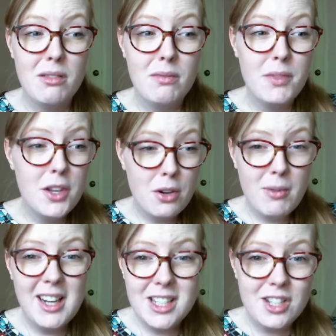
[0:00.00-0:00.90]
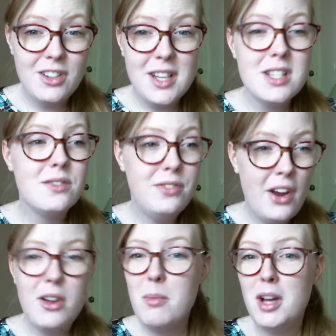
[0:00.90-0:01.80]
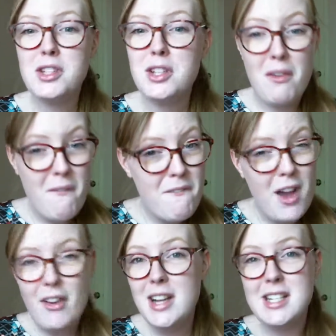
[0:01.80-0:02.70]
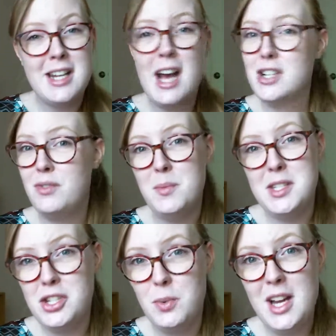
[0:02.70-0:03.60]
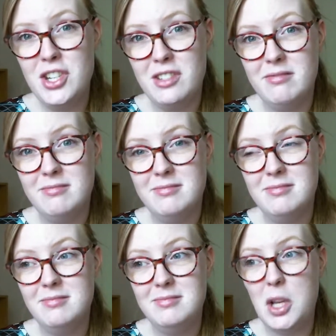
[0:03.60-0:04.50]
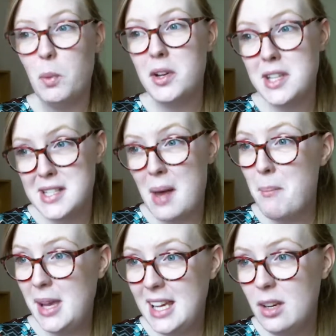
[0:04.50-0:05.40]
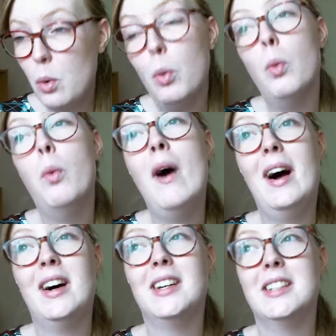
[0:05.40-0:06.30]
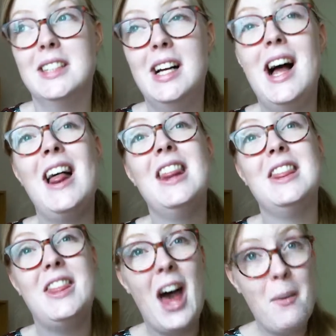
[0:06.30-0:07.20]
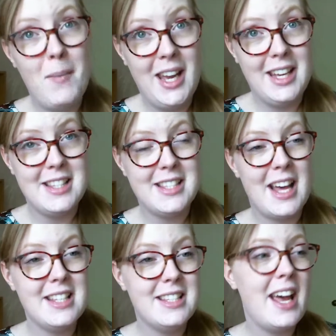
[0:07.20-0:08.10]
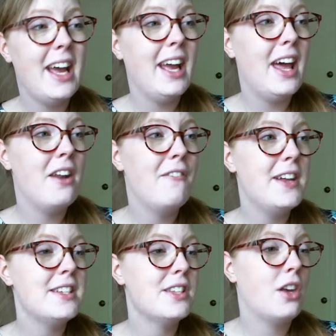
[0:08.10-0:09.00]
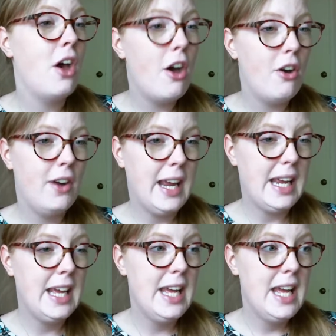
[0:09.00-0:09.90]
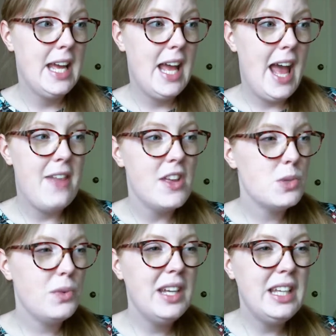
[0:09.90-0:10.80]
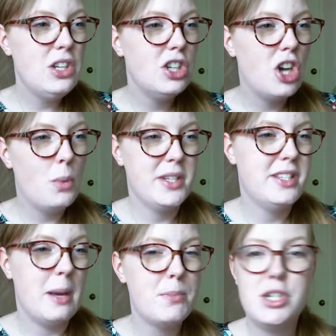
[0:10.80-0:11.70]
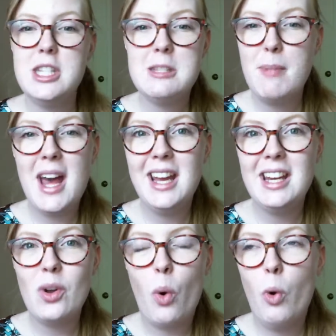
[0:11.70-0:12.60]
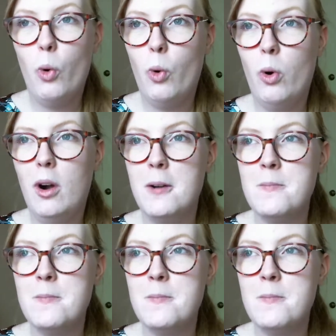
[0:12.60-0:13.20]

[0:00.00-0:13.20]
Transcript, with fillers: the narrator is very much very detached from the situation. Now, what does that mean? Well, that means that, say, an event is occurring and there's really no assumptions made or